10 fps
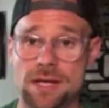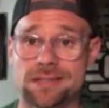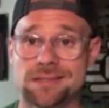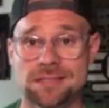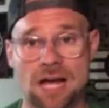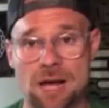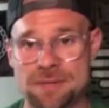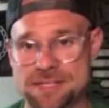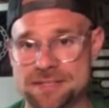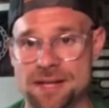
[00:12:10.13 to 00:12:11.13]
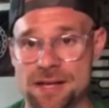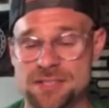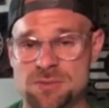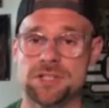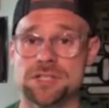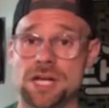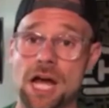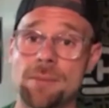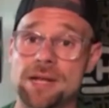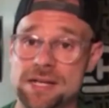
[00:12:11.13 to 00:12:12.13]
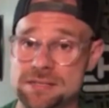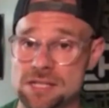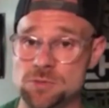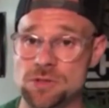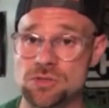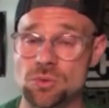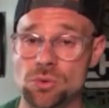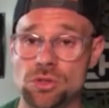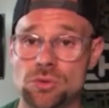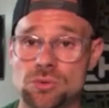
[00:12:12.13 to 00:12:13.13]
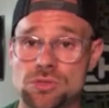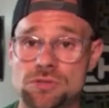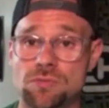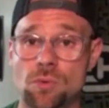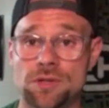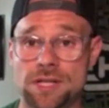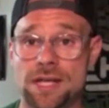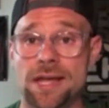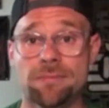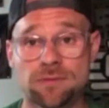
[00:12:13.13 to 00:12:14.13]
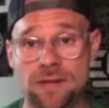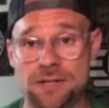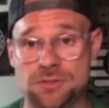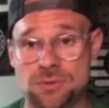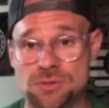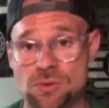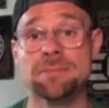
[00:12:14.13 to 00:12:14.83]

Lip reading: is the Thomas test, which is a common assessment tool used for the hip flexors,